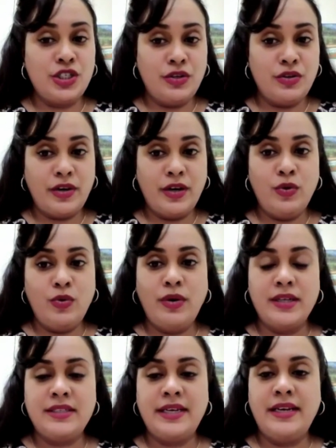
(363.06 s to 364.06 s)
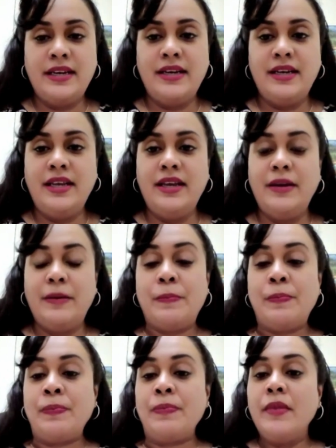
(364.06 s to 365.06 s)
children who attended the
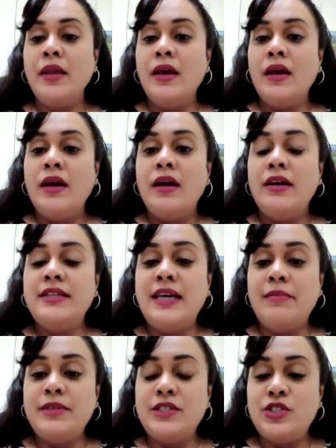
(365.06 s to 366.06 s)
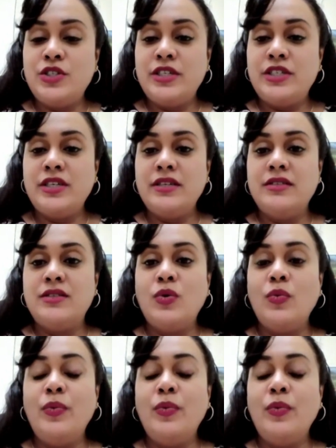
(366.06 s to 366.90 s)
demonstrations.